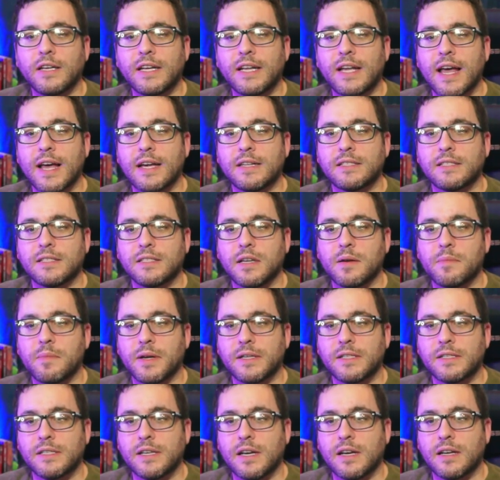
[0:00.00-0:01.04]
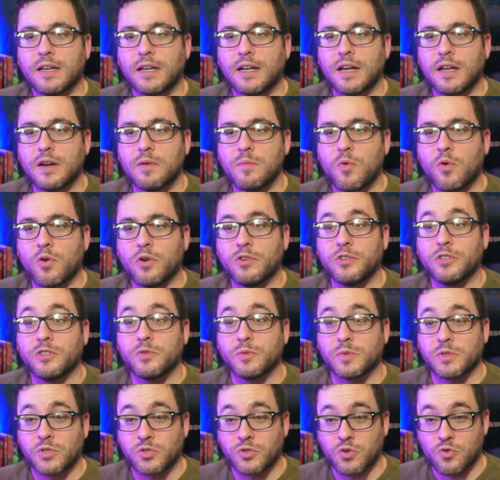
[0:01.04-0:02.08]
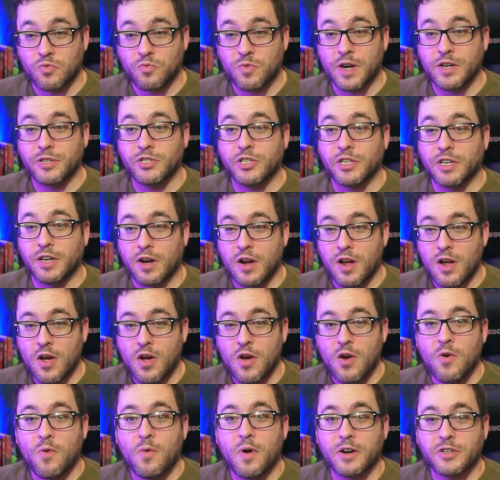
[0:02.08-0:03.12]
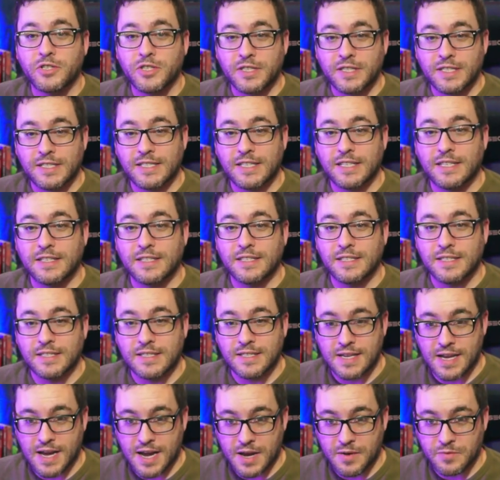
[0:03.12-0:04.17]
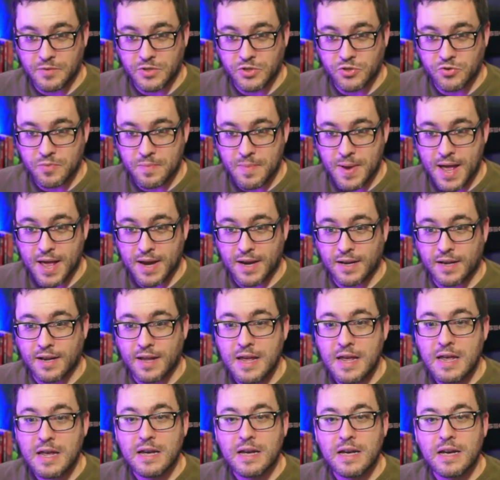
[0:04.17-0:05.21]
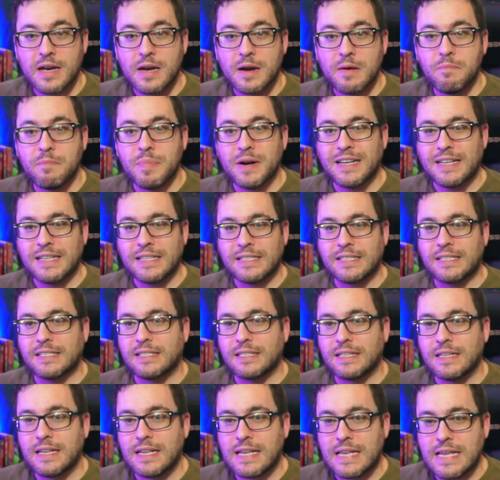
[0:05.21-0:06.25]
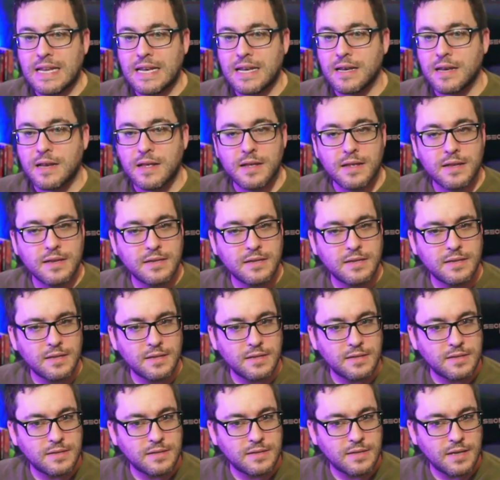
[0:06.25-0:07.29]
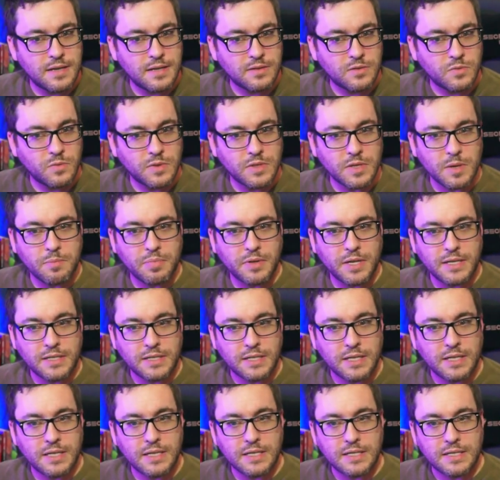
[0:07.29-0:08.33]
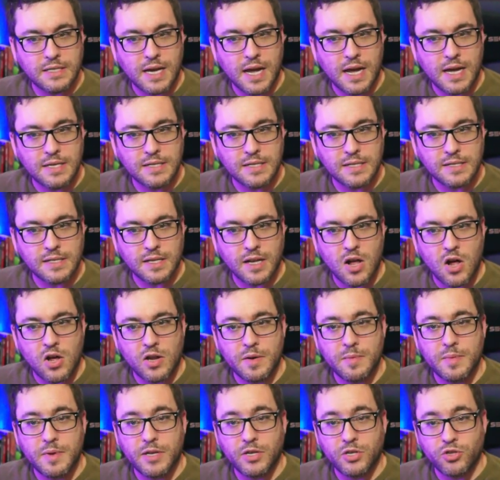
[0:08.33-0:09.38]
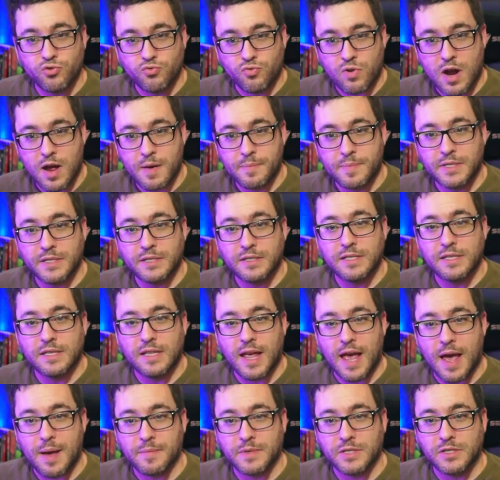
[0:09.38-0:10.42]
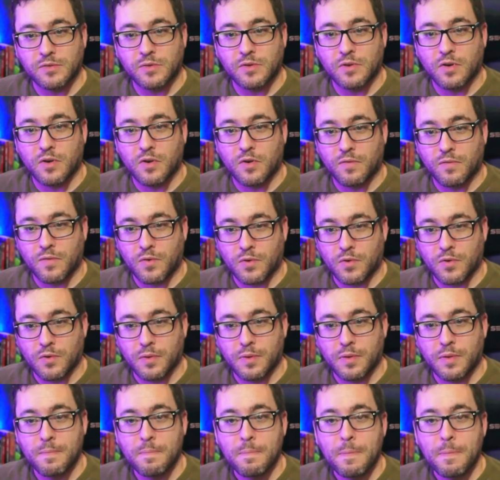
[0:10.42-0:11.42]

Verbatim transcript: gassing done by Zeon and Gundam Origins was soul wrenching. Watching the citizens die was traumatic, but in, in a sense was a blessing in disguise as the colony being dropped into the atmosphere of Earth